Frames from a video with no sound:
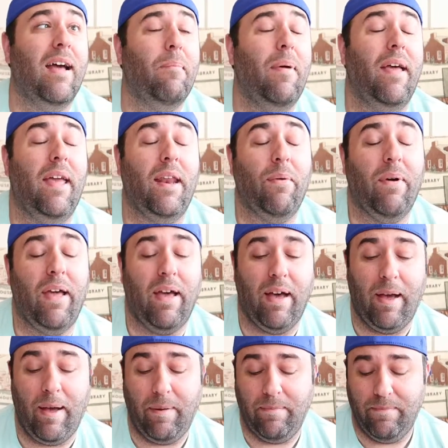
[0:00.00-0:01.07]
But anyway,
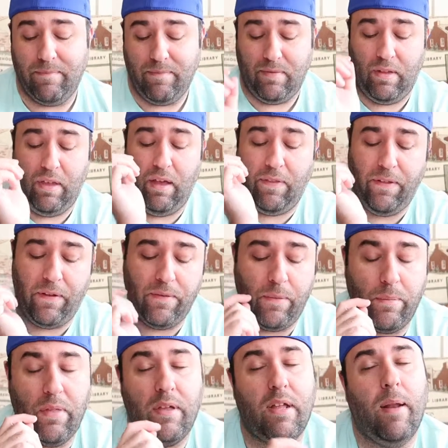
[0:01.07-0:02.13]
um, I thought it was a
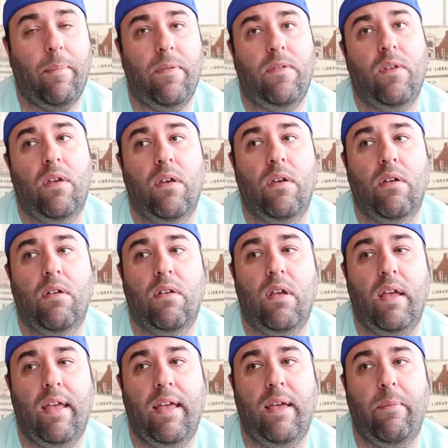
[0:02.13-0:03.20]
really good episode,
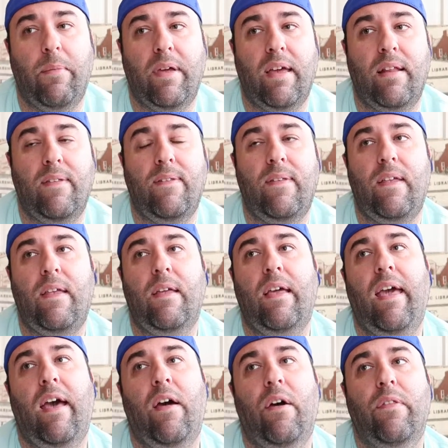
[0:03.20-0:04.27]
and we got to see
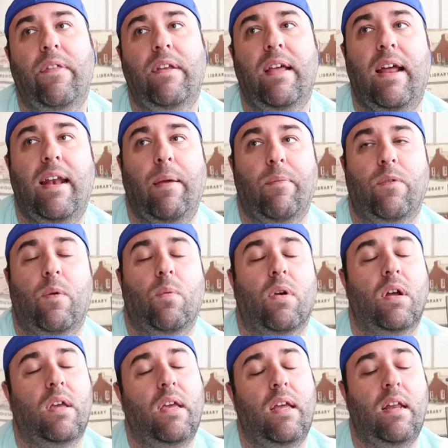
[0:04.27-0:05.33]
how the dynamics are
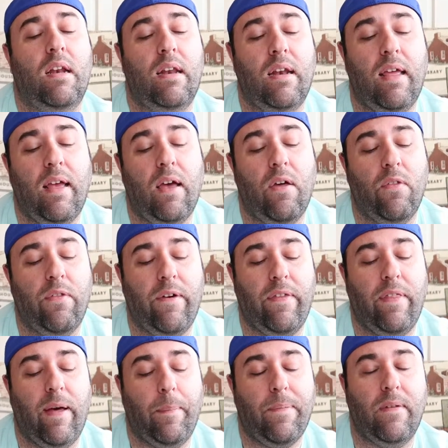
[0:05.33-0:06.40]
working and how
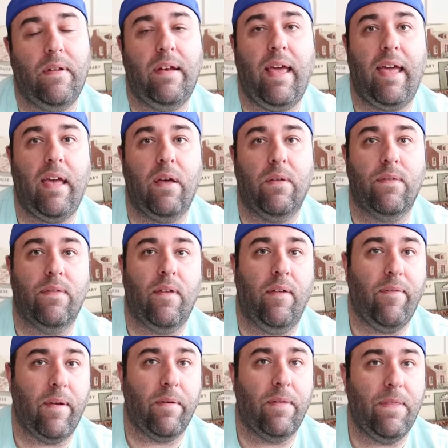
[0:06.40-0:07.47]
like the ups and downs
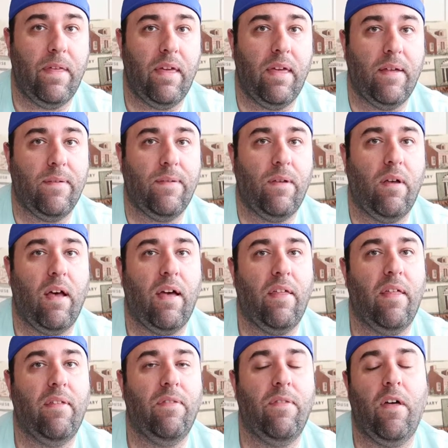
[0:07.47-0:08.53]
of everything. So
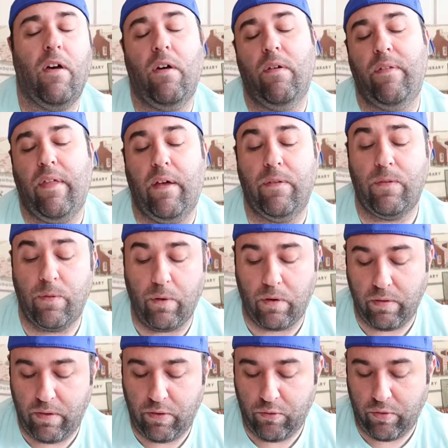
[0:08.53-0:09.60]
I thought that was
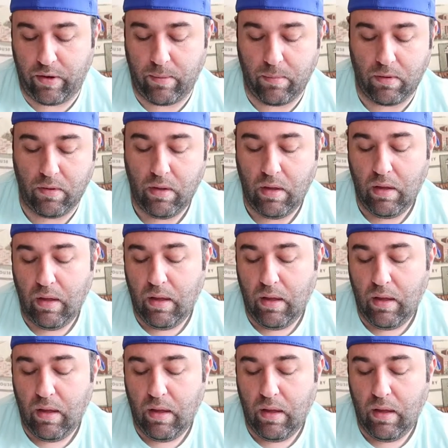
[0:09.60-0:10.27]
thoroughly enjoyable.